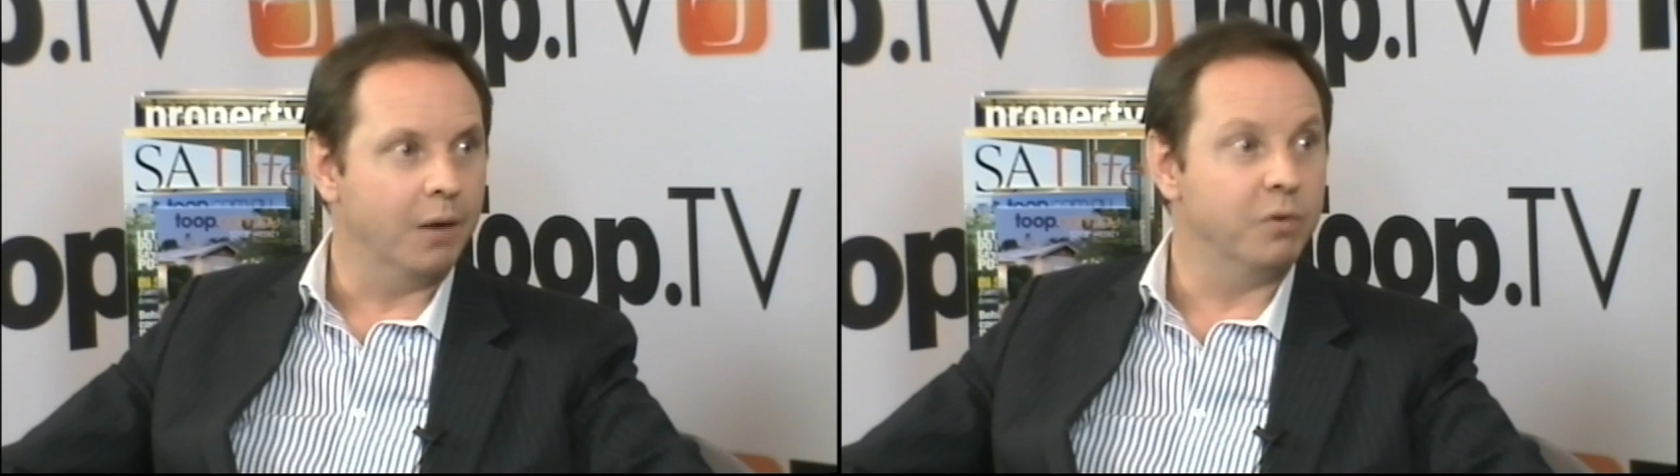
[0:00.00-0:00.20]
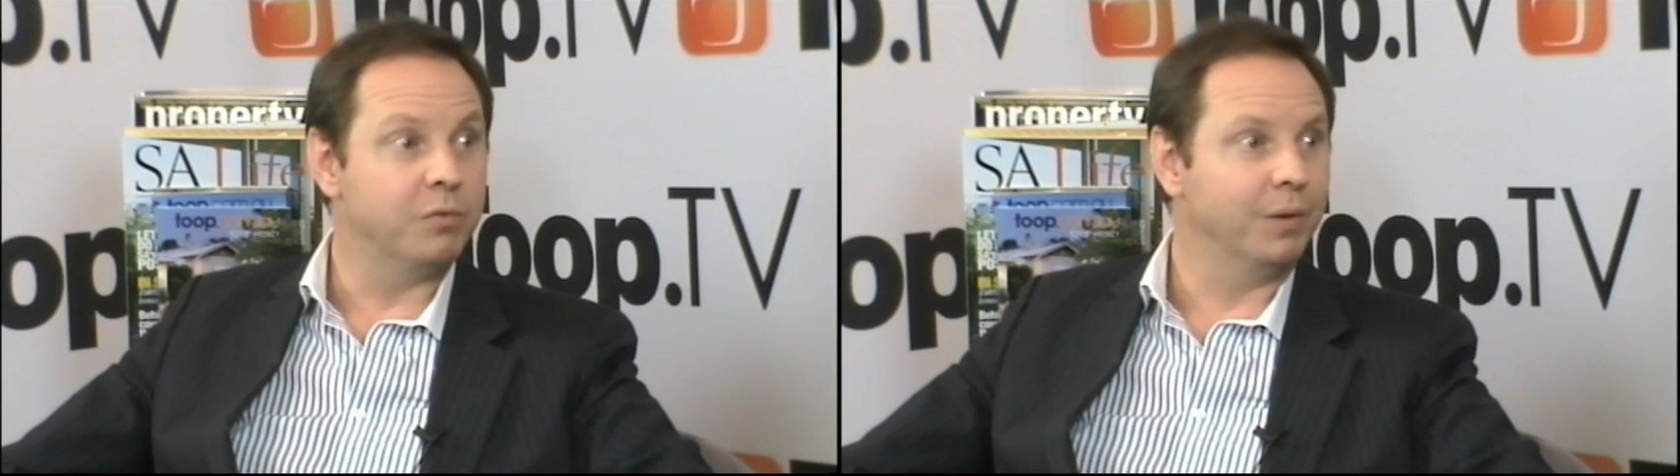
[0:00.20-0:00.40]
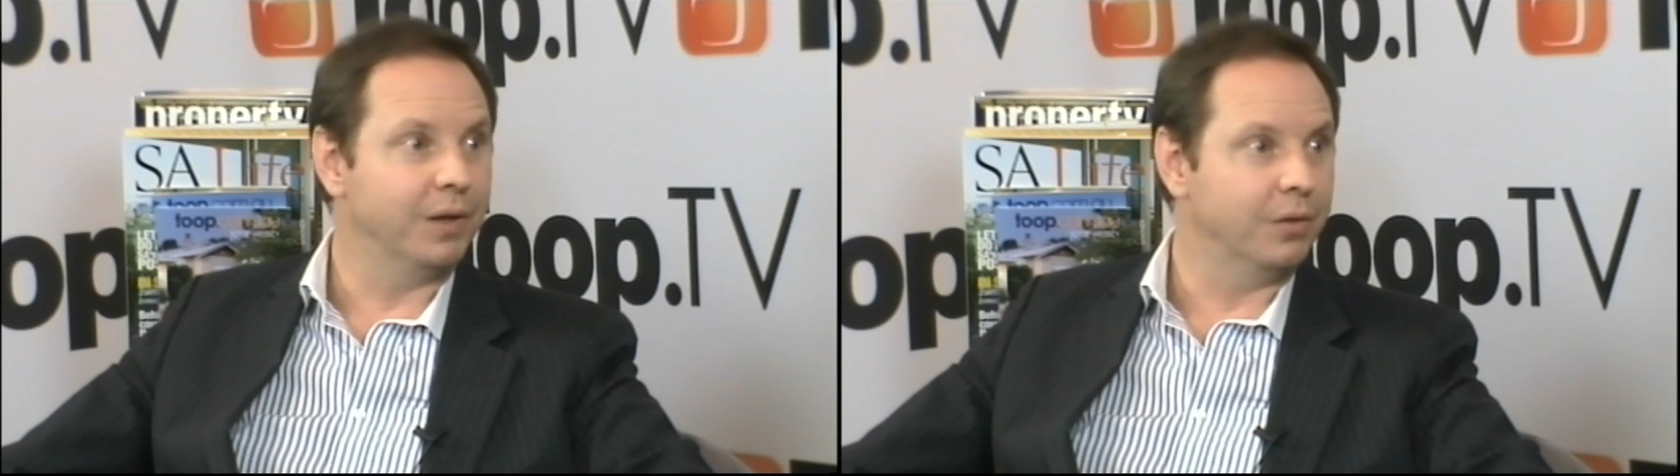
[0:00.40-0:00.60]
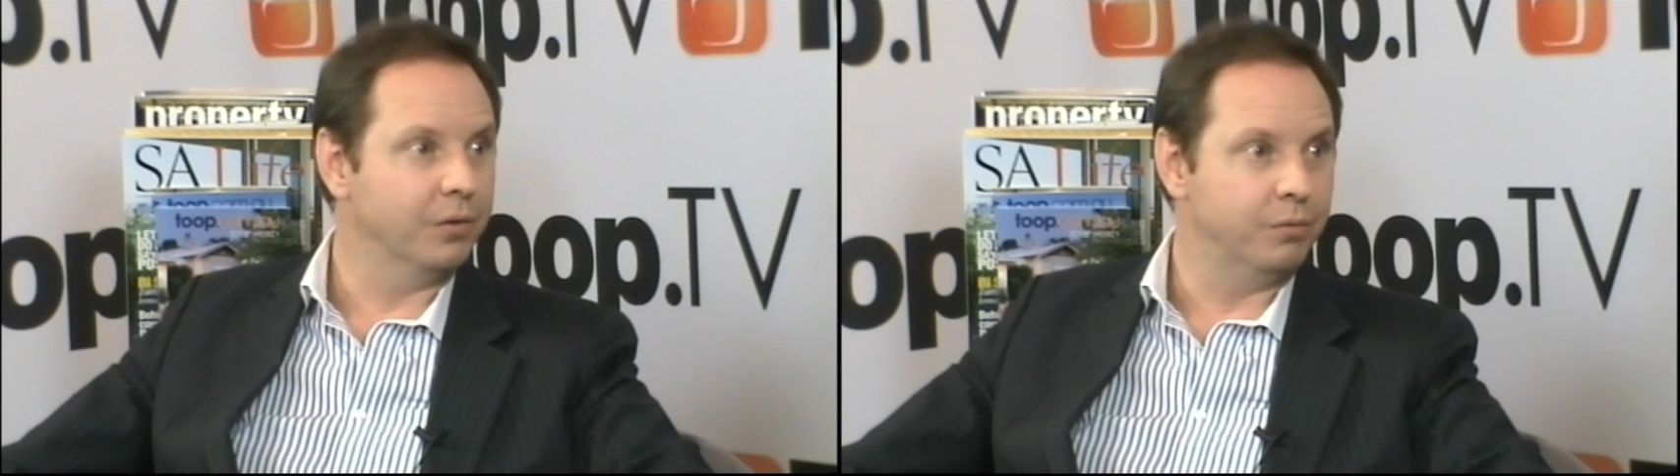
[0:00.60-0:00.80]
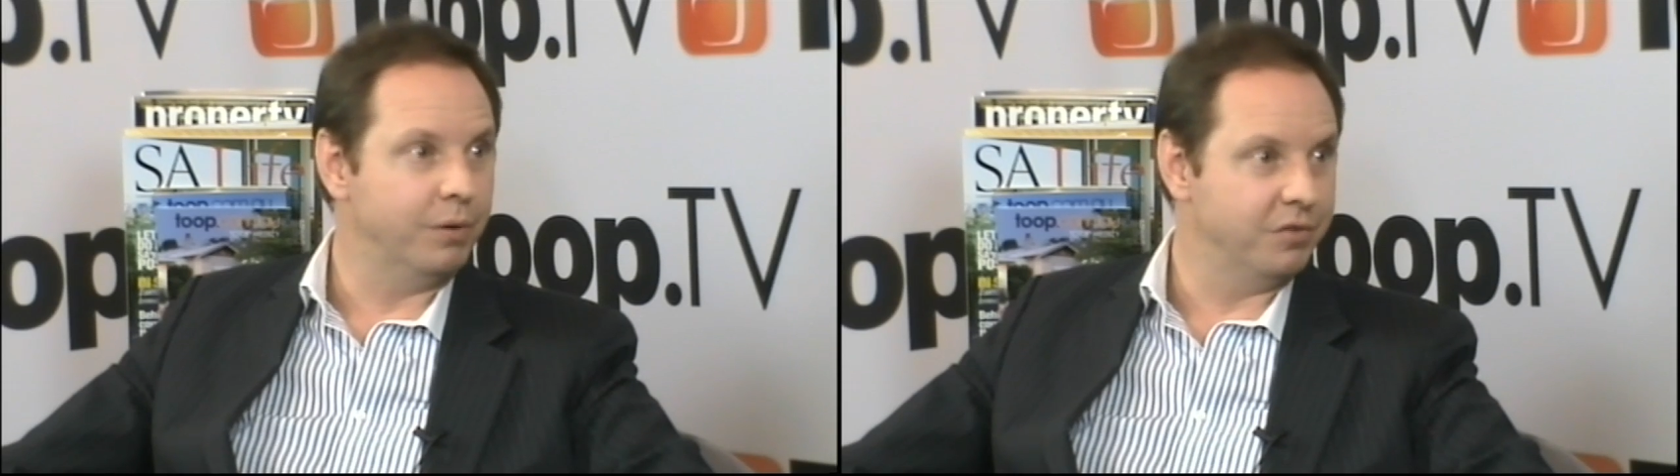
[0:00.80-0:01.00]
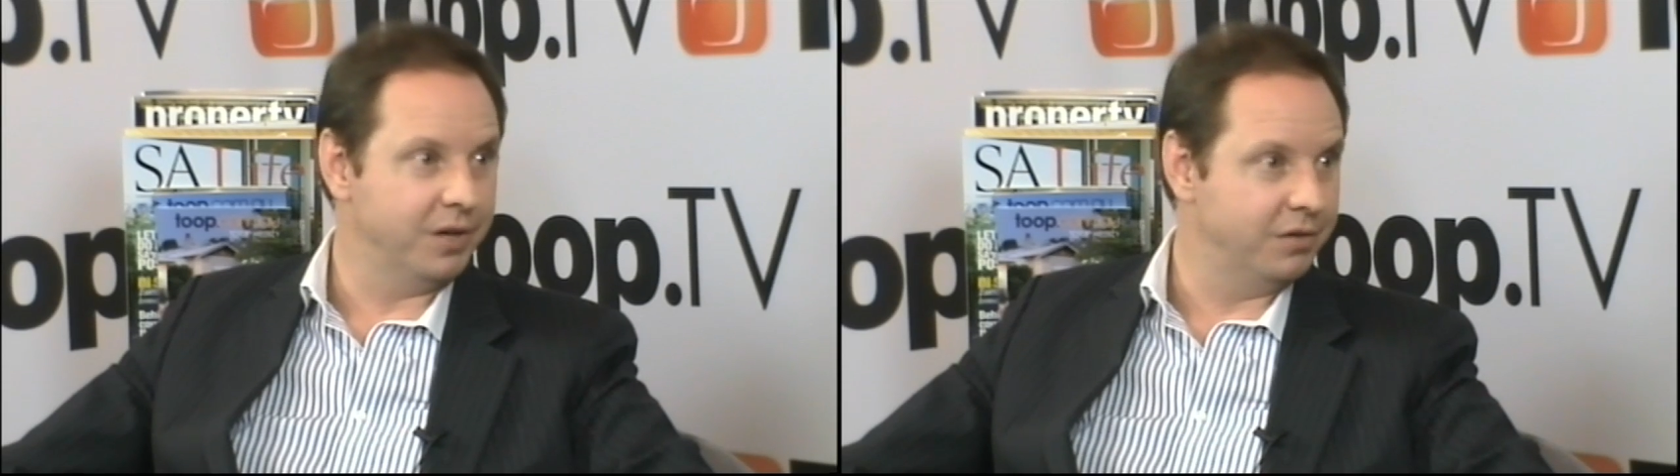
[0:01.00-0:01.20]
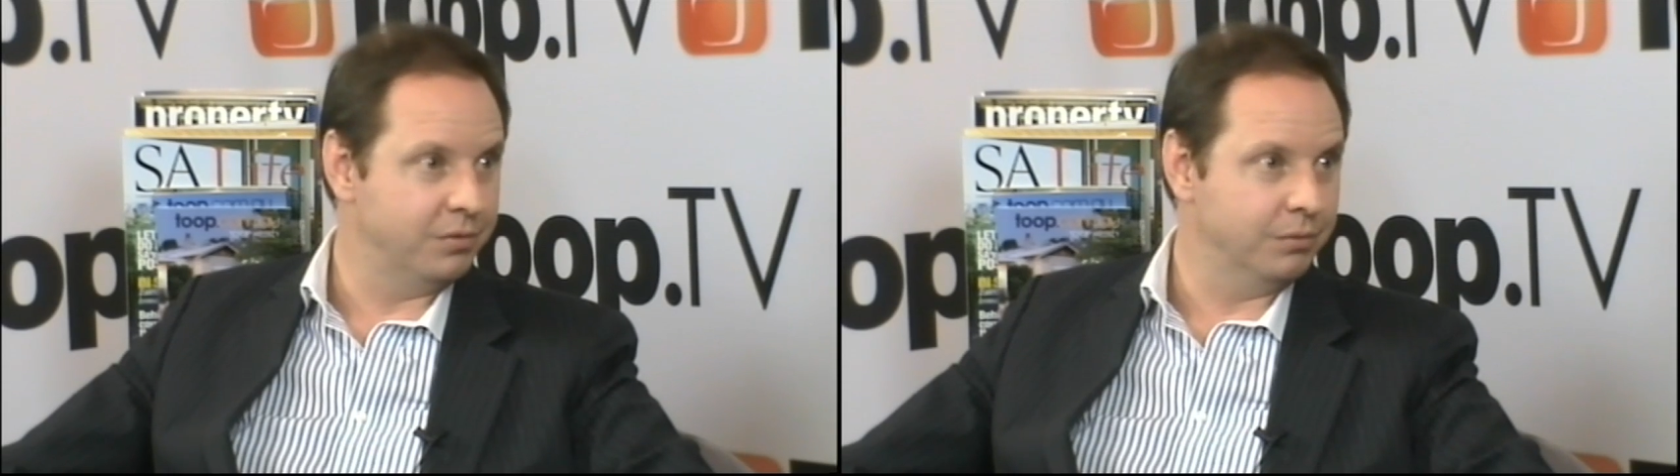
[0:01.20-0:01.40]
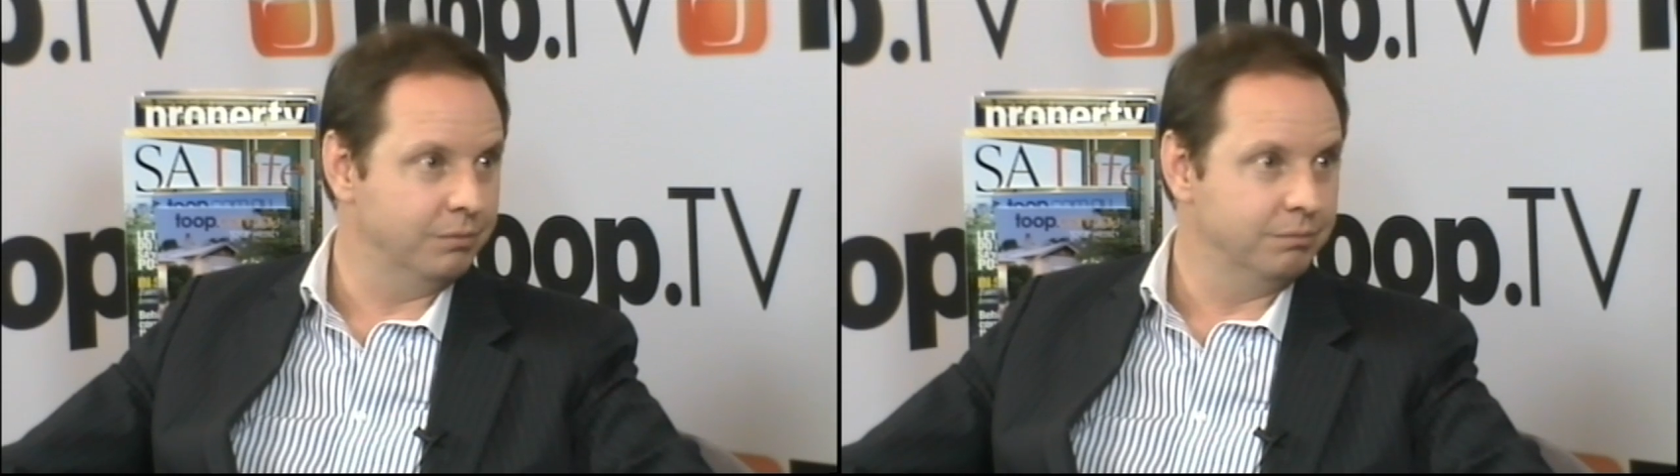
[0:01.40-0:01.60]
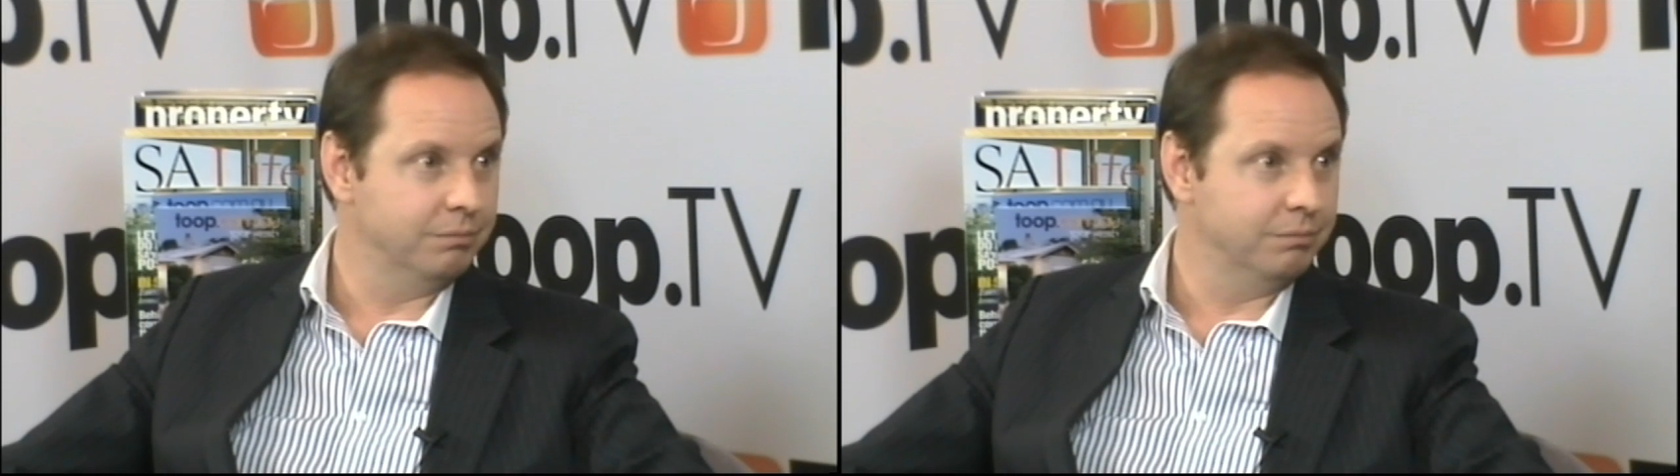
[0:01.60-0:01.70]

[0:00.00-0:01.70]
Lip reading: which will include residential